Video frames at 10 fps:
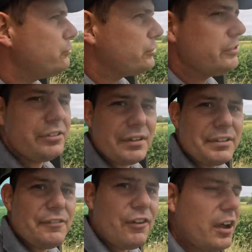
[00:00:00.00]

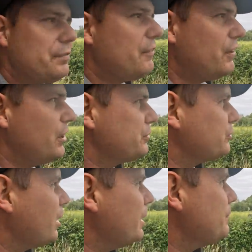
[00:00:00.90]
175 the
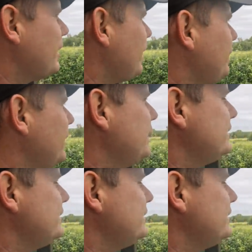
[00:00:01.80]
first time and then